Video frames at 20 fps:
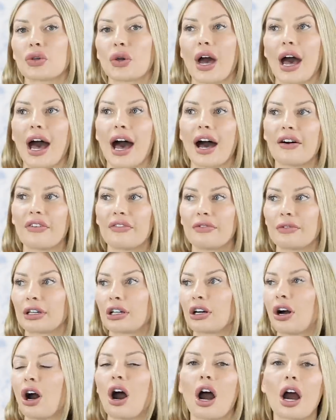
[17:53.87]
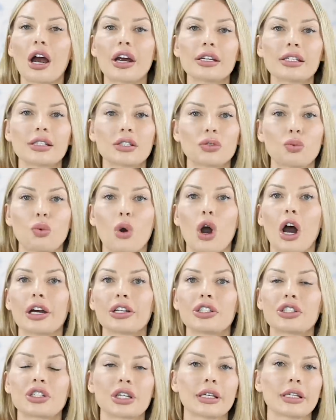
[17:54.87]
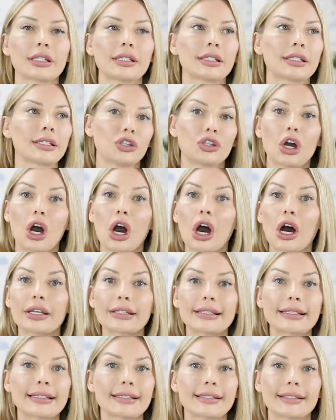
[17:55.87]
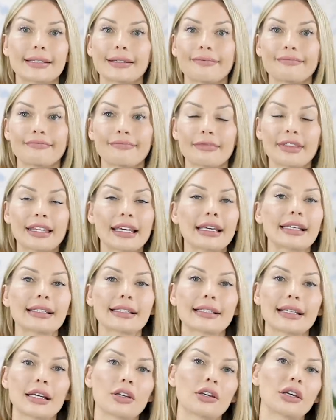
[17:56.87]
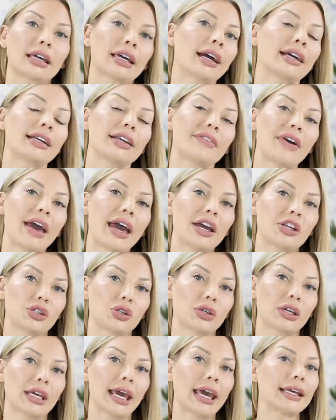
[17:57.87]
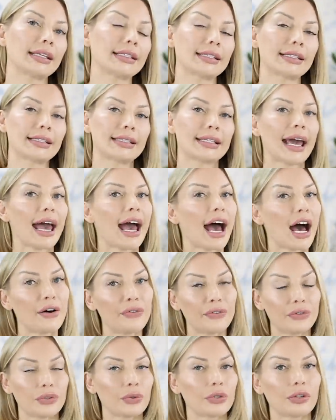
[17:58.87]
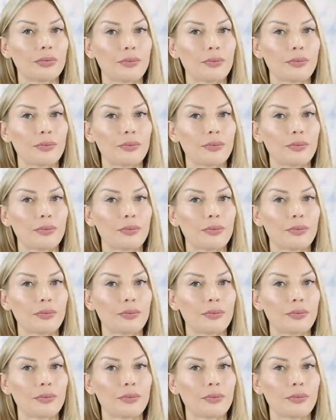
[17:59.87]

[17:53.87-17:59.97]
You have cars, watches, yachts, things that kind of educates the affluent